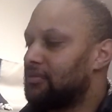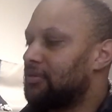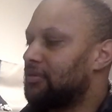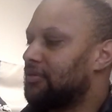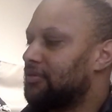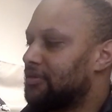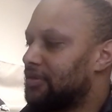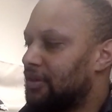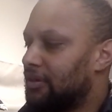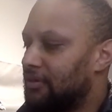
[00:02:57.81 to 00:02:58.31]

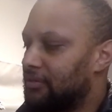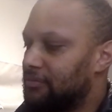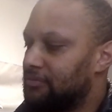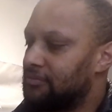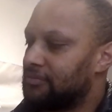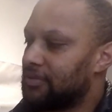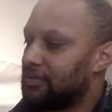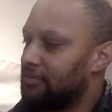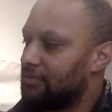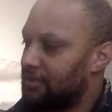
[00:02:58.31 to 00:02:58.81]
So
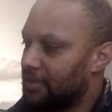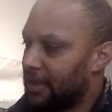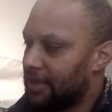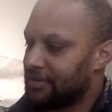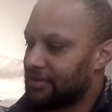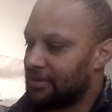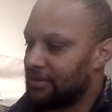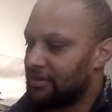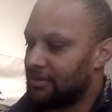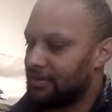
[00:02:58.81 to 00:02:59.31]

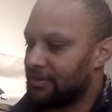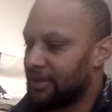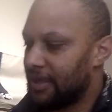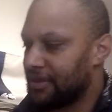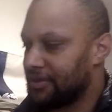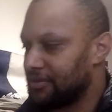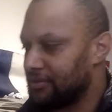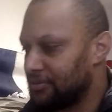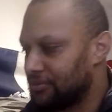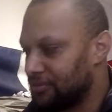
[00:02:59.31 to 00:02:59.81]
that's a
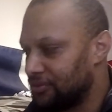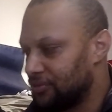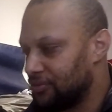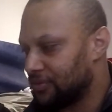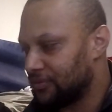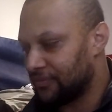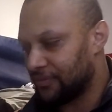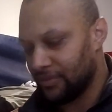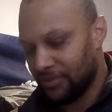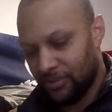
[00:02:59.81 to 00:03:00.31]
nice little
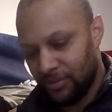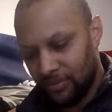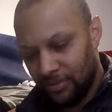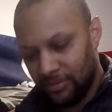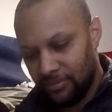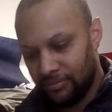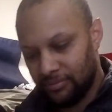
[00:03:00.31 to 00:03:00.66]
useful tool.